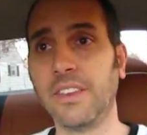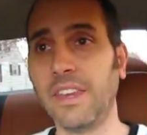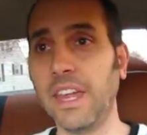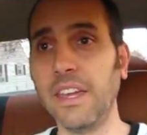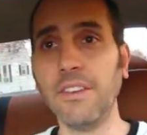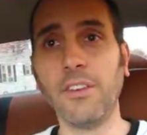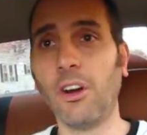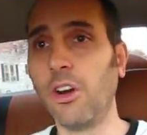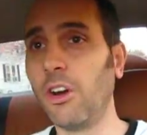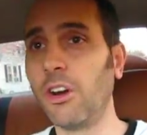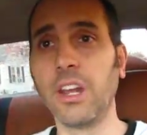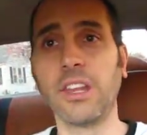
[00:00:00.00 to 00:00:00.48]

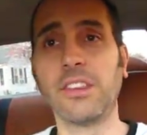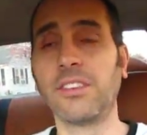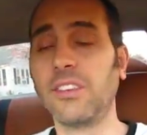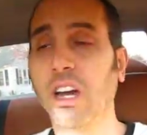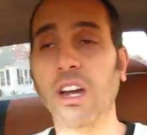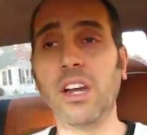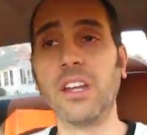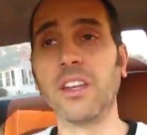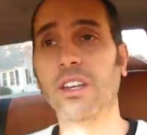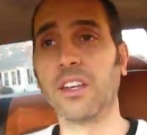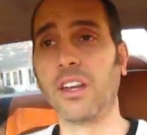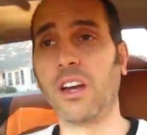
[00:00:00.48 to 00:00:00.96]
They've already
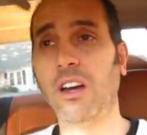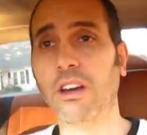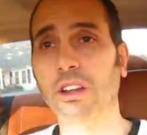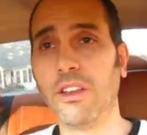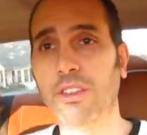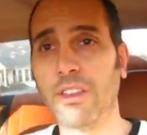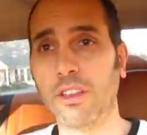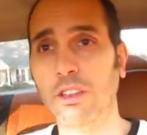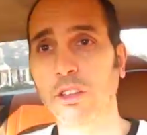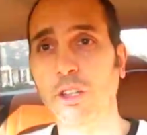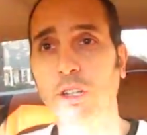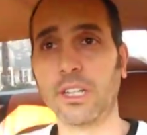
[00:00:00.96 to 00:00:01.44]
done
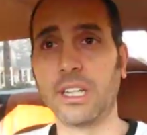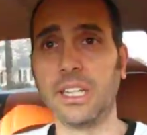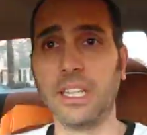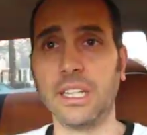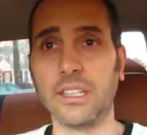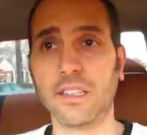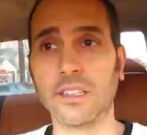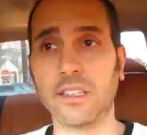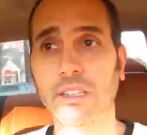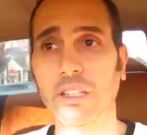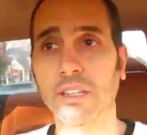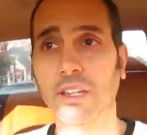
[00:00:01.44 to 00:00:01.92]
all the
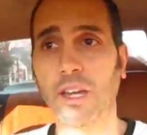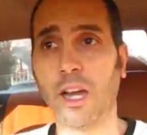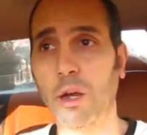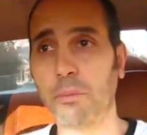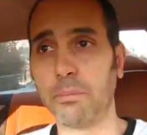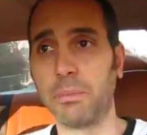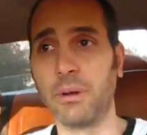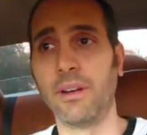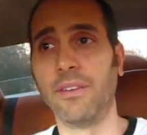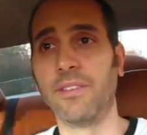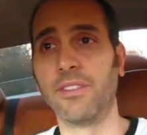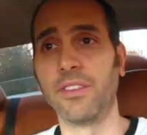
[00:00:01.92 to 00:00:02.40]
looking
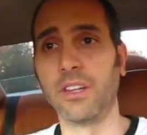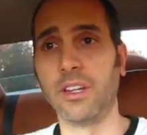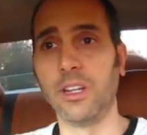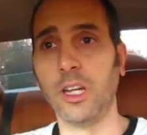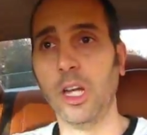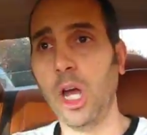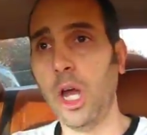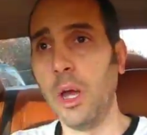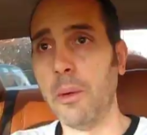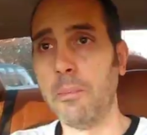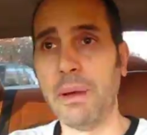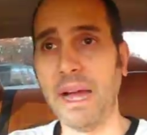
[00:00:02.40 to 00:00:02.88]
up of the
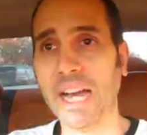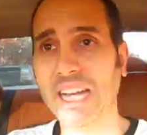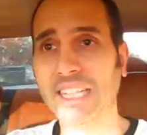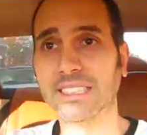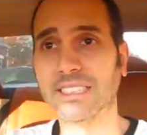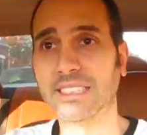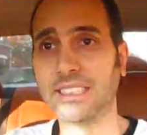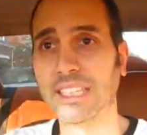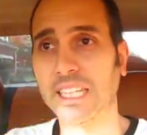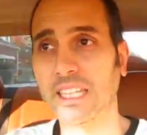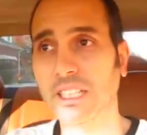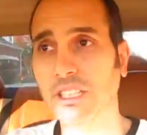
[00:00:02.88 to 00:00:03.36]

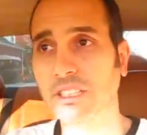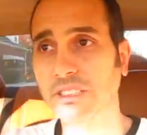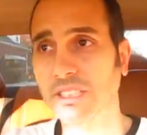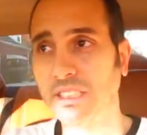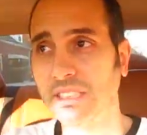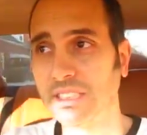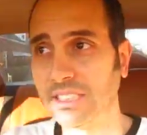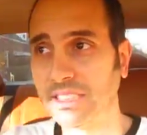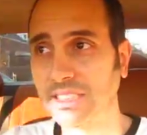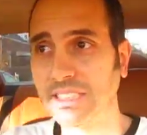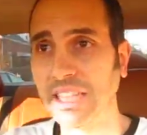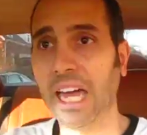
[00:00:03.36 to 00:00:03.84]
past sales
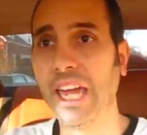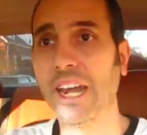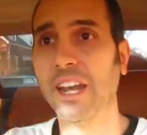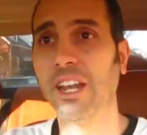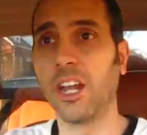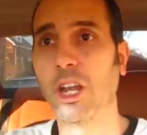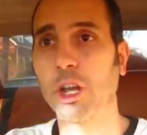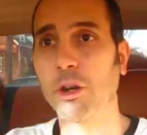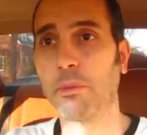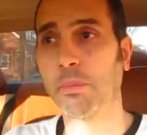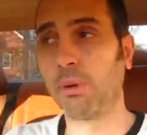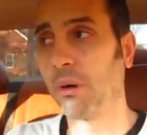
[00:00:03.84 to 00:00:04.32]
and
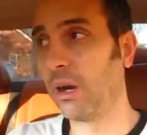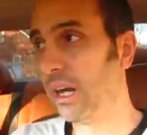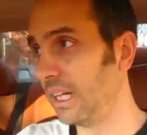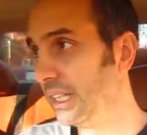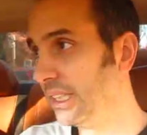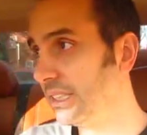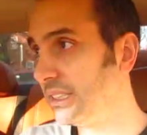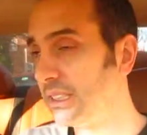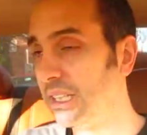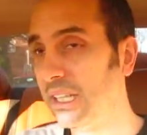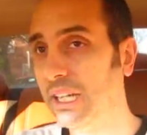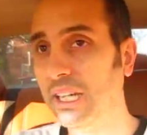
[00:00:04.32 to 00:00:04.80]
decided on a
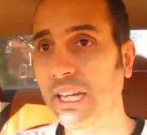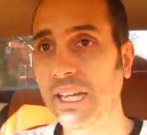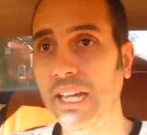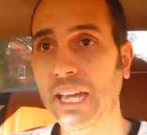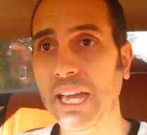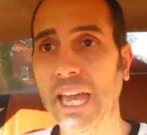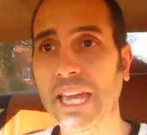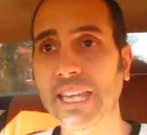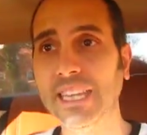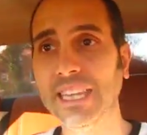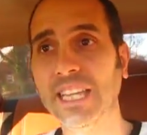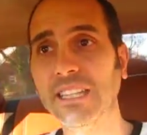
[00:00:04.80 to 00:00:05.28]
price,
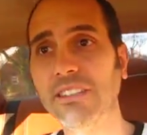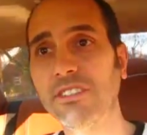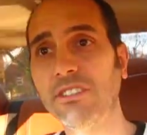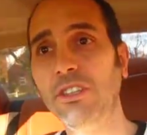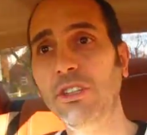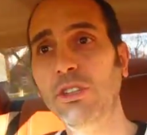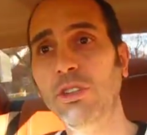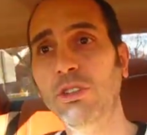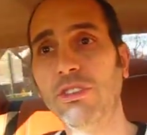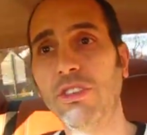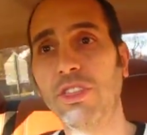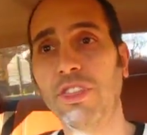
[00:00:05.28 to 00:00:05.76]
and let's
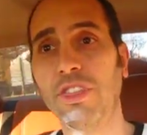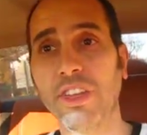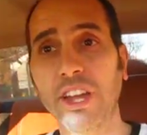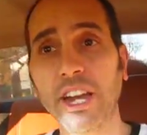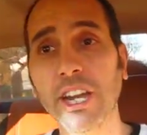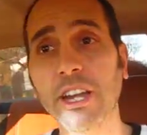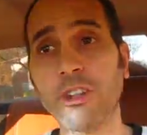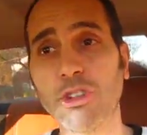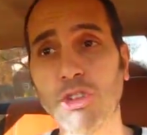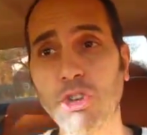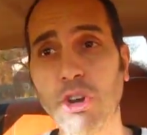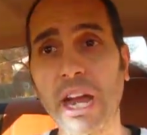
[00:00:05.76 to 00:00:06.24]
use
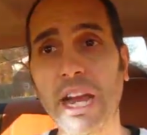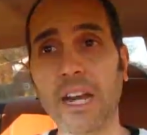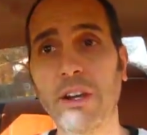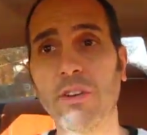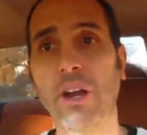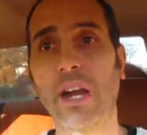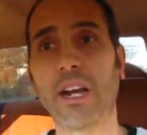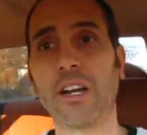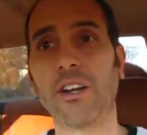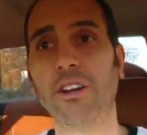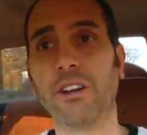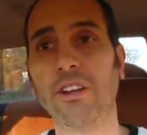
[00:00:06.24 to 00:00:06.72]
their
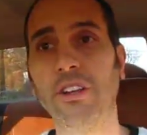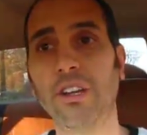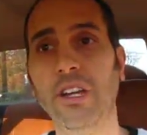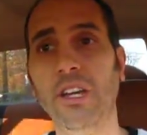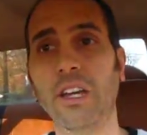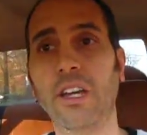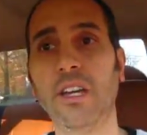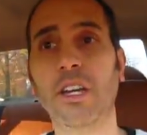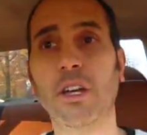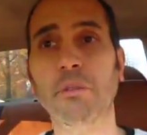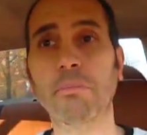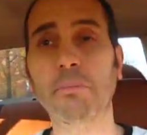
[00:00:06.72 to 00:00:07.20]
track record,
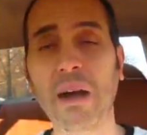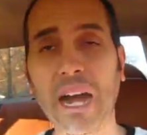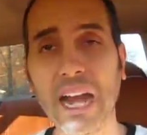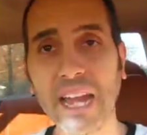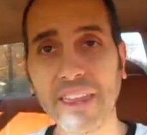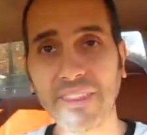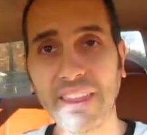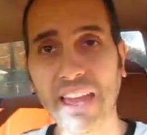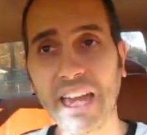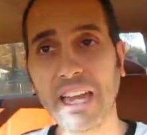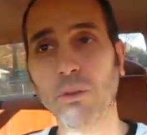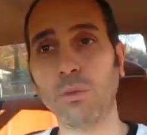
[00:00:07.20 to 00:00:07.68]

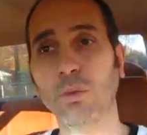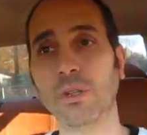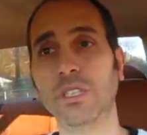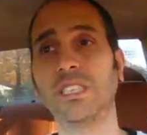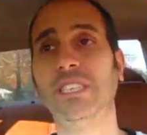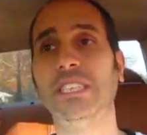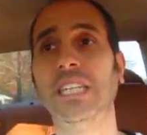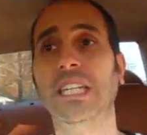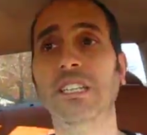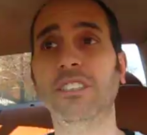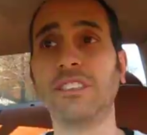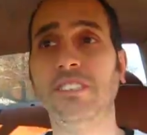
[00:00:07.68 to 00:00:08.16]
combine that with
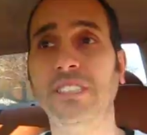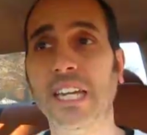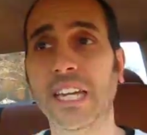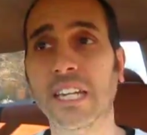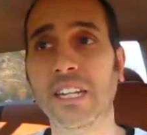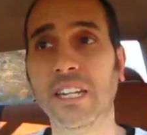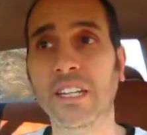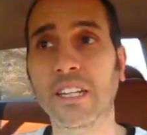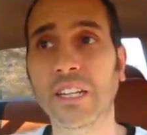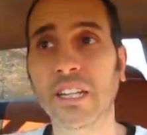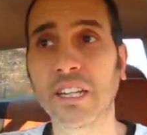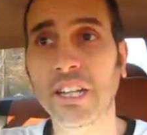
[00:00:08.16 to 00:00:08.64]
sales
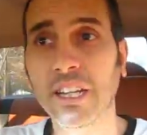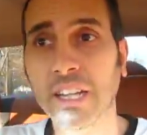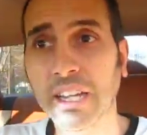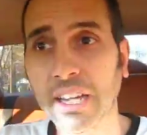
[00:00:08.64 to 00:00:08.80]
data,